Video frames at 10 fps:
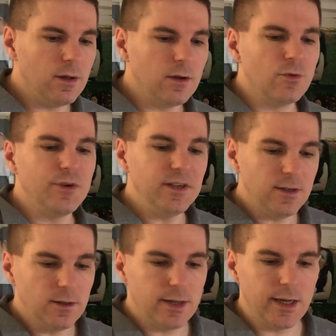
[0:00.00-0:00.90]

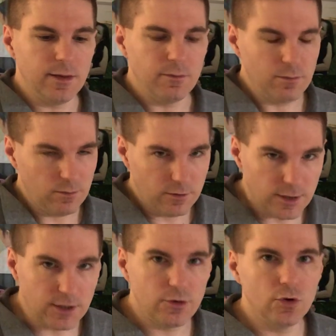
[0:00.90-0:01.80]
granted, they
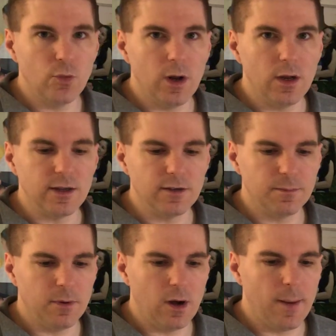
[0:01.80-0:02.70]
did do well
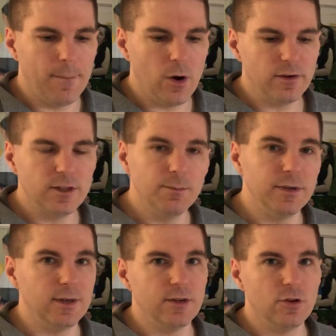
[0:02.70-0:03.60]
against Boston,
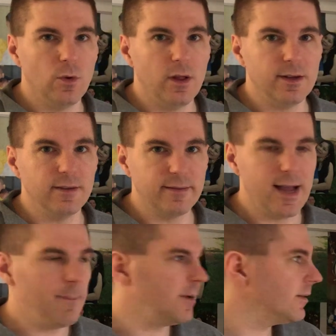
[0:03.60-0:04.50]
but not so well against
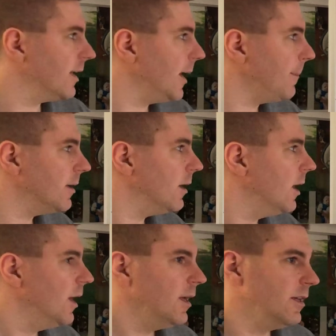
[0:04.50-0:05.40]
Tampa. Tampa
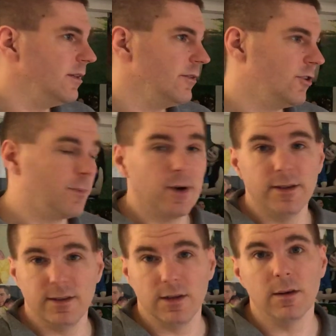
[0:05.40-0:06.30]
is
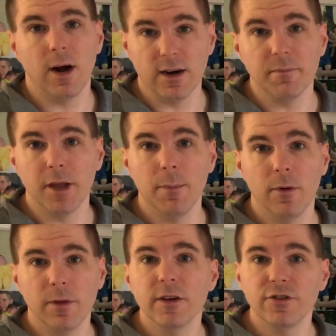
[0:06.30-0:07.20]
surprising a lot of
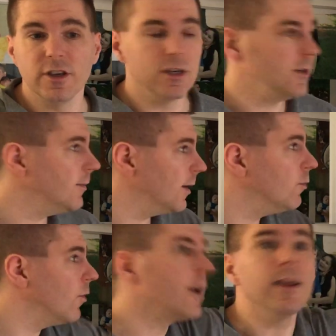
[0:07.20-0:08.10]
people this year, and
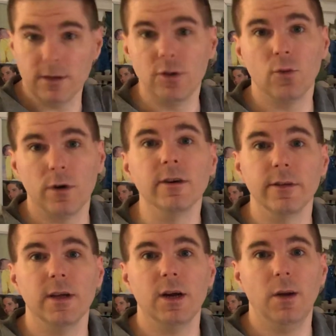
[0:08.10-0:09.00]
we'll get into where
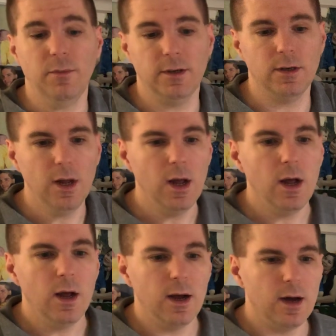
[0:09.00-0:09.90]
they come in
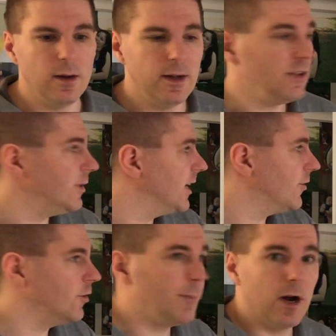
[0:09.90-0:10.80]
as we get
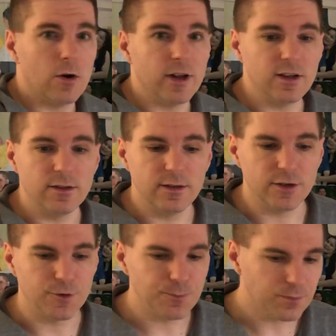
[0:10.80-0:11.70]
through the power rankings
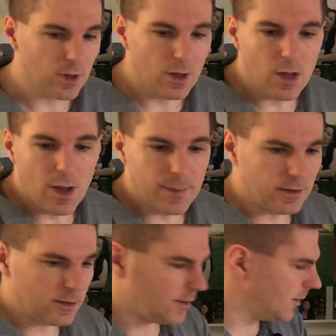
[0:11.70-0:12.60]
here. But